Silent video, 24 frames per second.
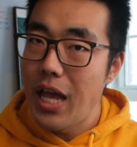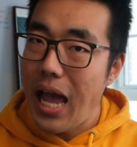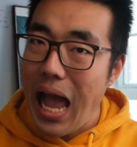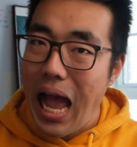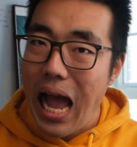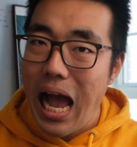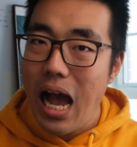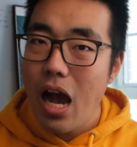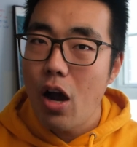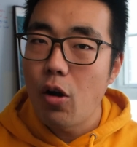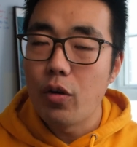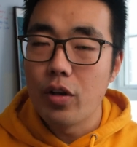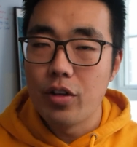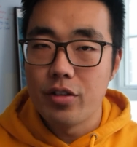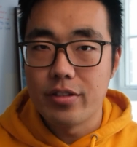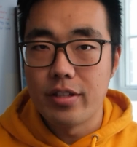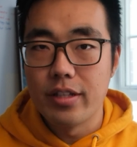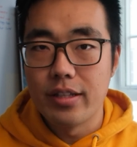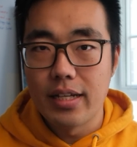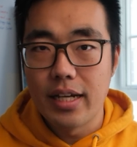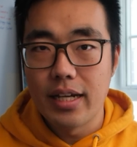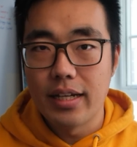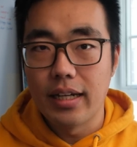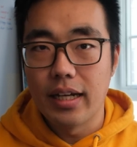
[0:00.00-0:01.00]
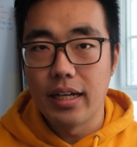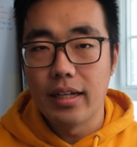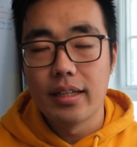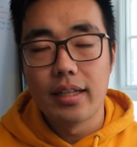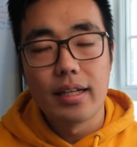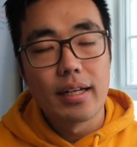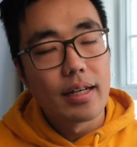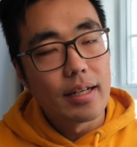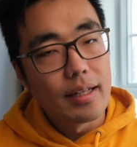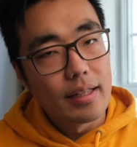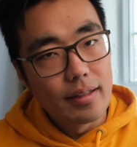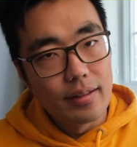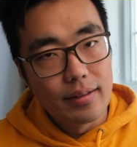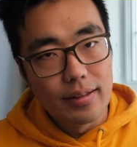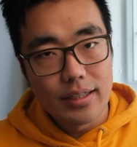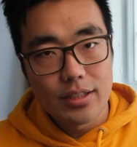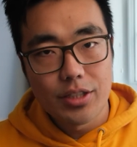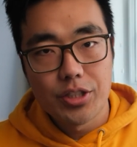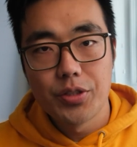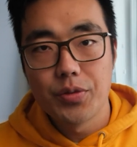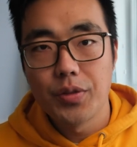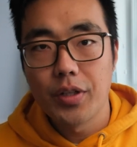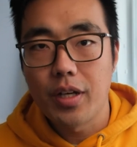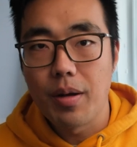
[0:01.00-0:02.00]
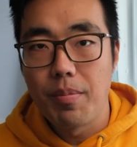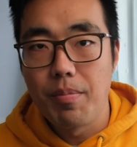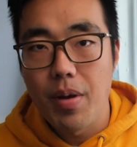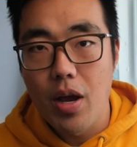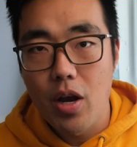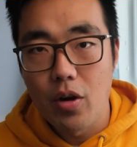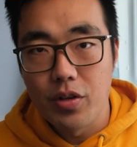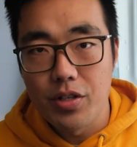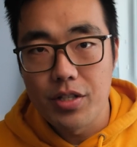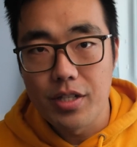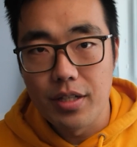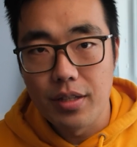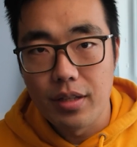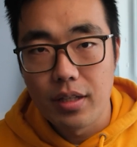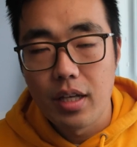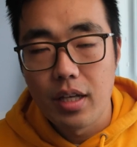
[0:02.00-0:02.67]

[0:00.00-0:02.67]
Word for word: How is the data? Let's do the comparison.